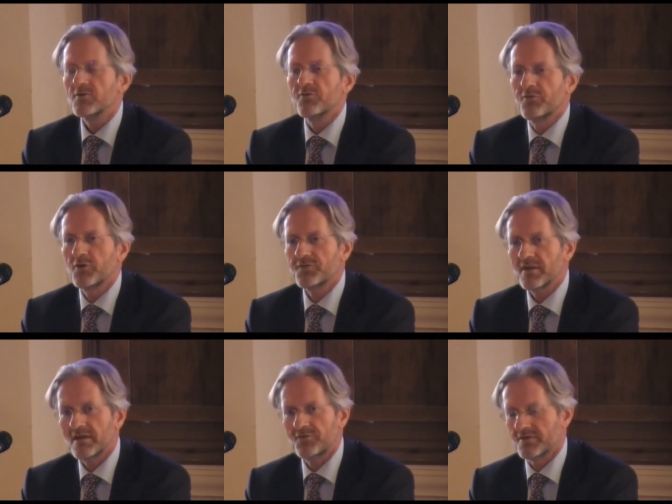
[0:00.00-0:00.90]
The first
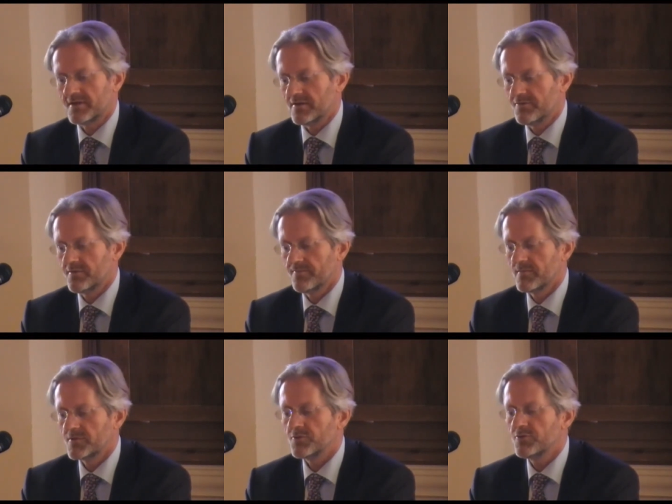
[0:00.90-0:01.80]
initiatives
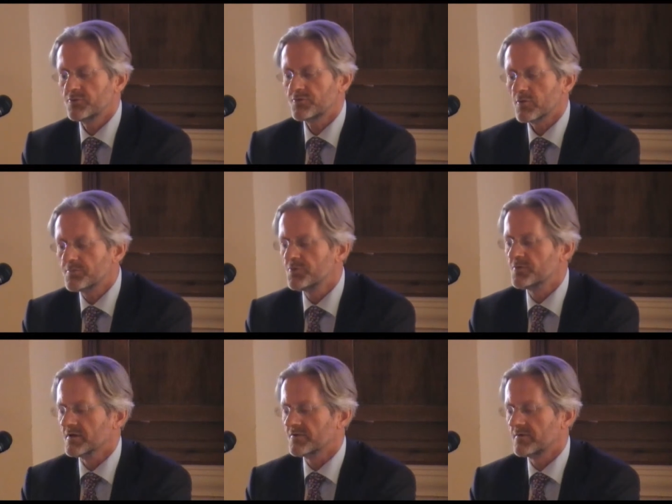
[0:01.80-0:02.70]
to use
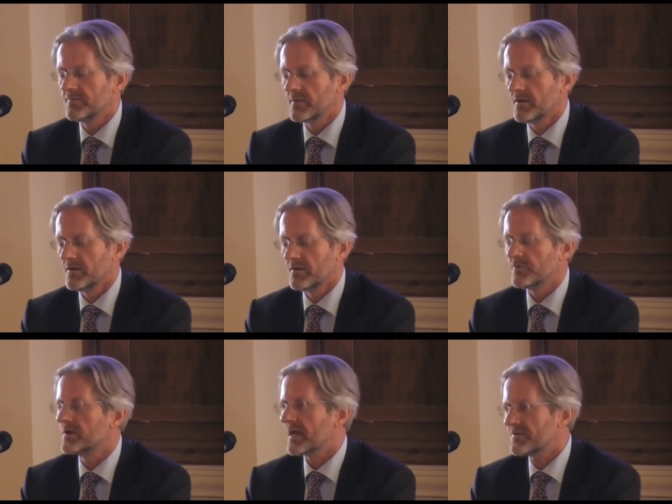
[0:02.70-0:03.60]
computers
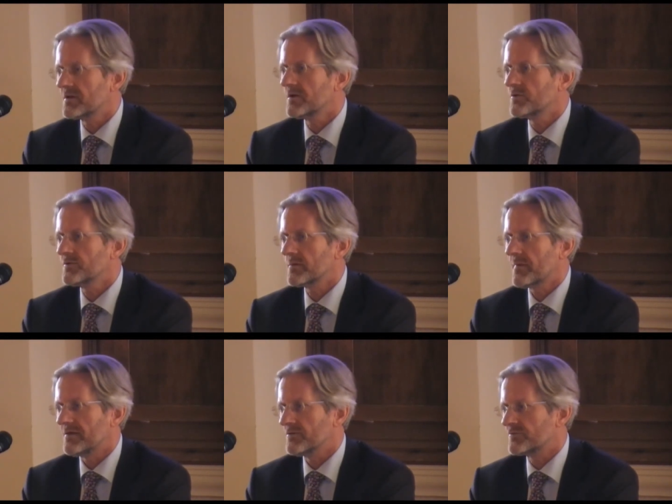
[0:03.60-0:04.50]
for
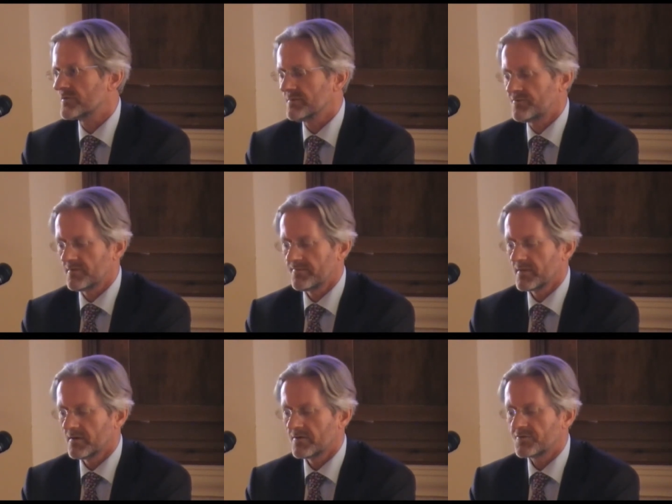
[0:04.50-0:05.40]
cataloguing manuscripts
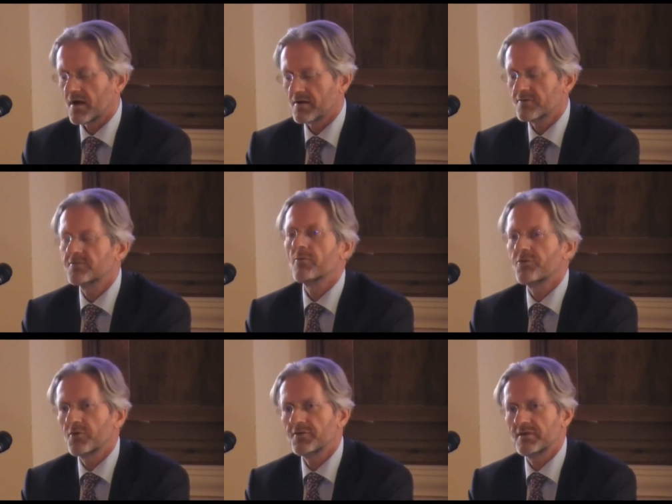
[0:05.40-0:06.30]
started some
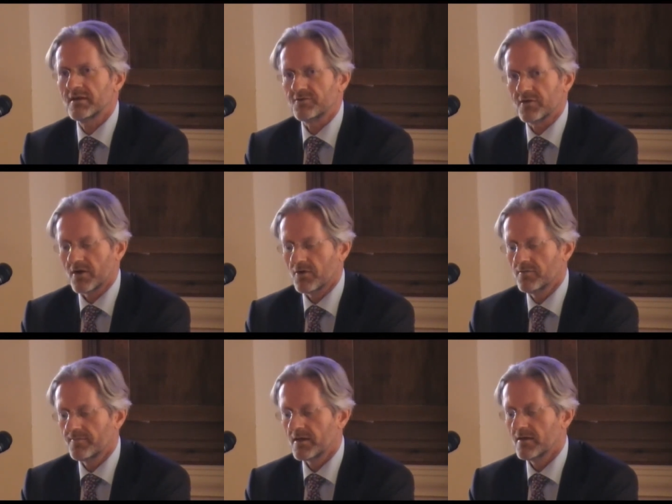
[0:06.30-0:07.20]
30 years
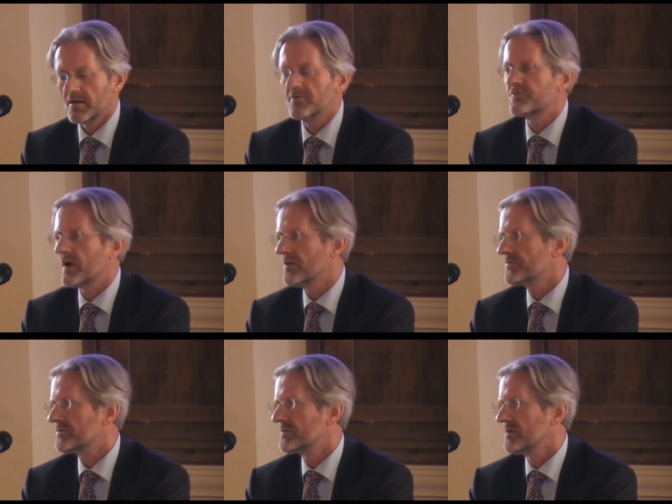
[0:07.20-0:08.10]
ago in
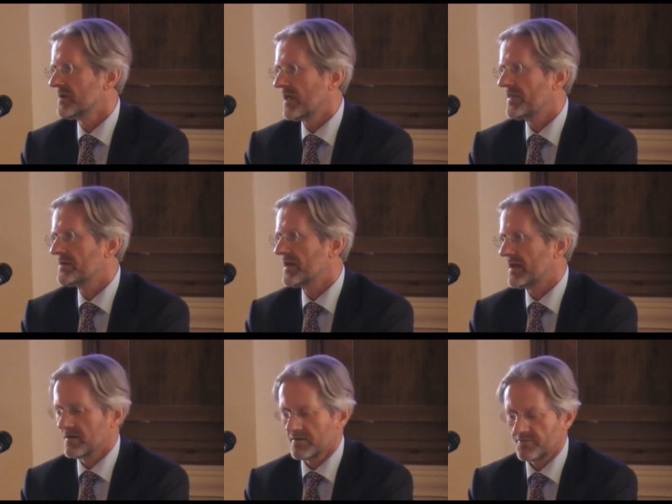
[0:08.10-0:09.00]
France and in the
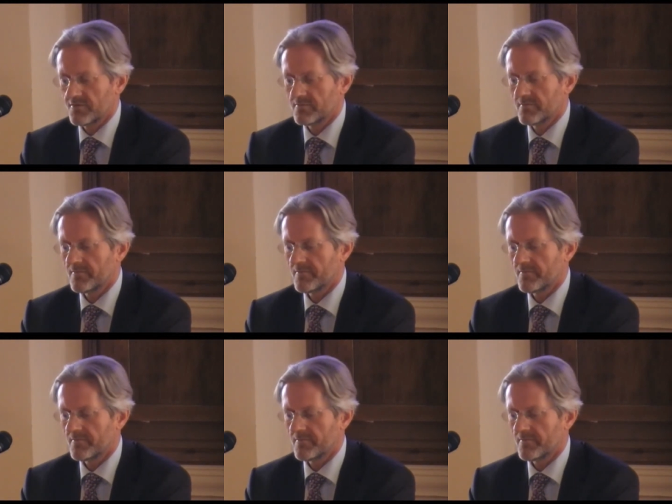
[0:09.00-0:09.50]
Netherlands.